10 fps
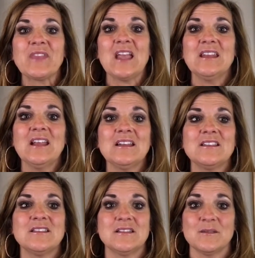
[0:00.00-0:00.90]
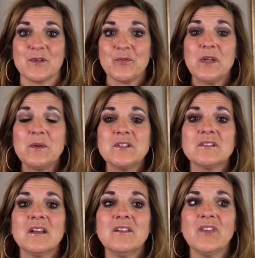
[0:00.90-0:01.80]
And that leads to number three, which is
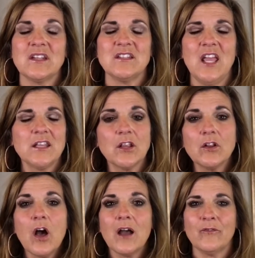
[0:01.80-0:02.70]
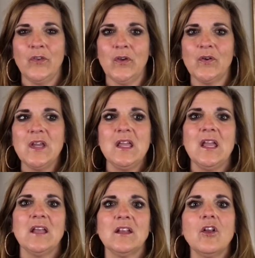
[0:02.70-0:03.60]
kind of like take the long view.
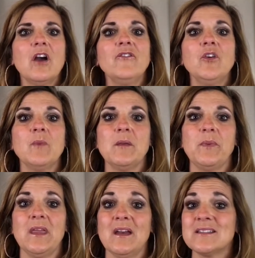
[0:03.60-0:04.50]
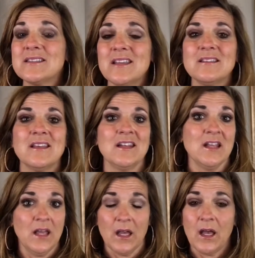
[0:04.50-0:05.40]
And the long view might be a
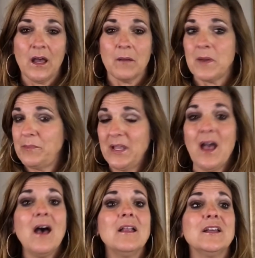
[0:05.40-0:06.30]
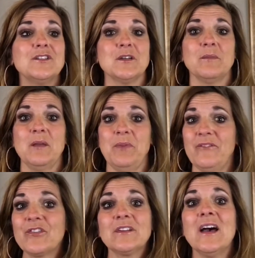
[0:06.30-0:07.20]
season, it might be college, it might be
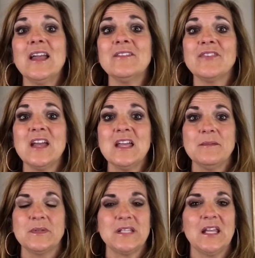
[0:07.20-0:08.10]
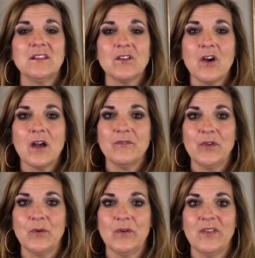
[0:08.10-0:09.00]
for life, but take the long
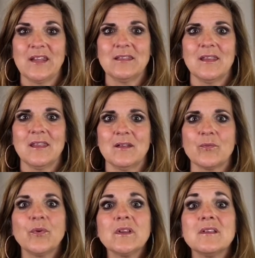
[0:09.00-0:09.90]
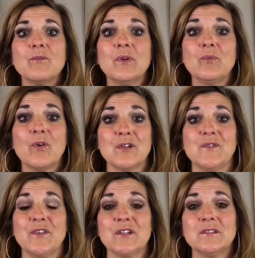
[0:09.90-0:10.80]
view of like really rewards
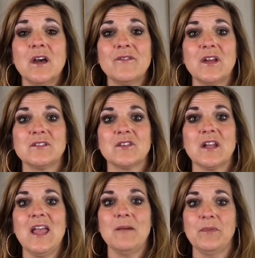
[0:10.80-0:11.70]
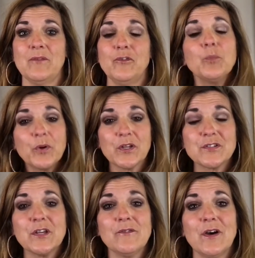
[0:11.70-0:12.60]
for yourself that's going to happen if you put
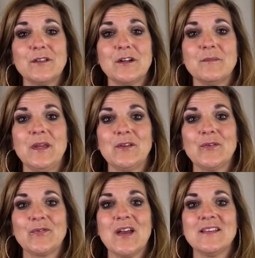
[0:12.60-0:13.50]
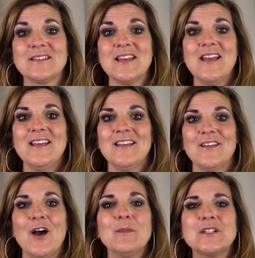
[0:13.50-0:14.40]
yourself out there to make new friends.
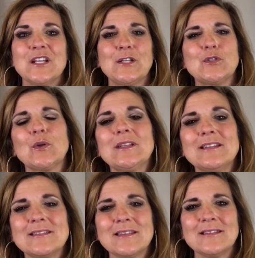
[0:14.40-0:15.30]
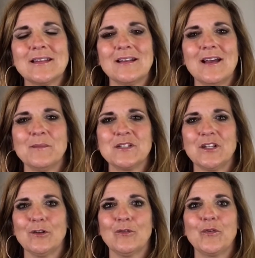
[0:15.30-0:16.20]
You know, how much I enjoyed this season and how much I
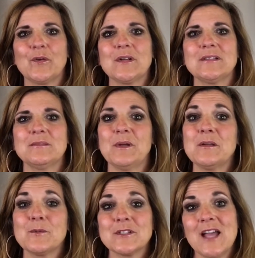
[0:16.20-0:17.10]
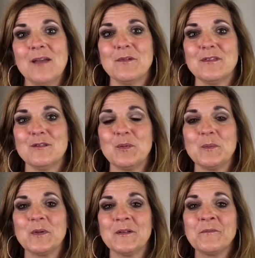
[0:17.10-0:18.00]
look forward to spending more time with these
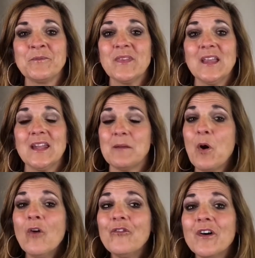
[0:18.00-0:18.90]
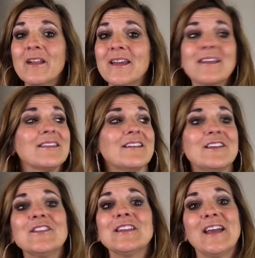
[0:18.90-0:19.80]
people. And I'm hopeful like they're
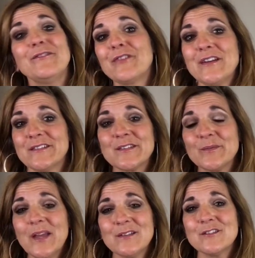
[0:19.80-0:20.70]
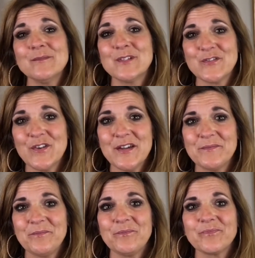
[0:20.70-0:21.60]
even life friends because we had so much fun.